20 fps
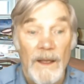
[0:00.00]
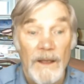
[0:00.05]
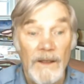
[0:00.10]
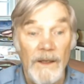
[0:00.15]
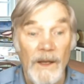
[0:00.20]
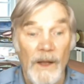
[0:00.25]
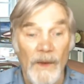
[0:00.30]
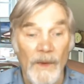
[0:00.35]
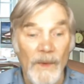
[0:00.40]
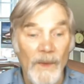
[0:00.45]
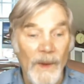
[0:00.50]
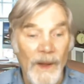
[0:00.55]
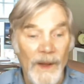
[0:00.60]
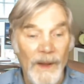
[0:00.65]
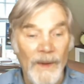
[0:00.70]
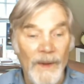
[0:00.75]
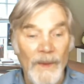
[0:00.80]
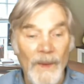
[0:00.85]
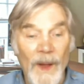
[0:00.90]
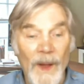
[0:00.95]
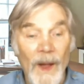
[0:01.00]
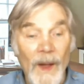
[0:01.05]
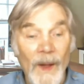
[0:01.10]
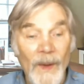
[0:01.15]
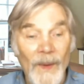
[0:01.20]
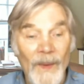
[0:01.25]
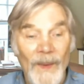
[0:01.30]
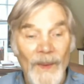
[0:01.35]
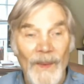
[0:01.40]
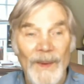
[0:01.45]
No ho
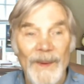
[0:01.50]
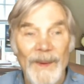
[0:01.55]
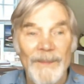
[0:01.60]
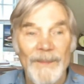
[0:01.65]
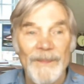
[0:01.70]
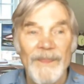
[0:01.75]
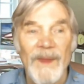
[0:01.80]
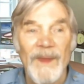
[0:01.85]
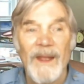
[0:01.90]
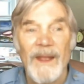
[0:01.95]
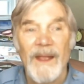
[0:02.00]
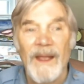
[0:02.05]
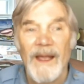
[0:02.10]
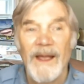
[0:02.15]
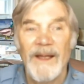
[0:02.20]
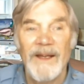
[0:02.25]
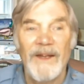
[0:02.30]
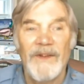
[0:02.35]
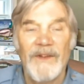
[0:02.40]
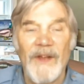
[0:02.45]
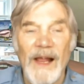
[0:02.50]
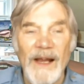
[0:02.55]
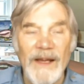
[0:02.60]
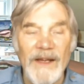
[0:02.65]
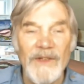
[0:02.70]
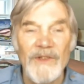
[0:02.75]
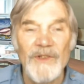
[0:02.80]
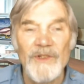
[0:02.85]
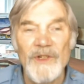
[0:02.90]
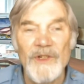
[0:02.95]
ho. An
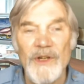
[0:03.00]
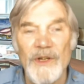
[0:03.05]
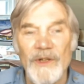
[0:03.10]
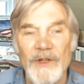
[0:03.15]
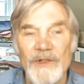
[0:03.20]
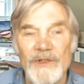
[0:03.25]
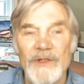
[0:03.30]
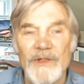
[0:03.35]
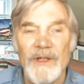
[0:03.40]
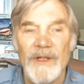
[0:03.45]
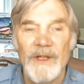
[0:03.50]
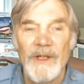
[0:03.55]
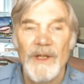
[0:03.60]
Italian church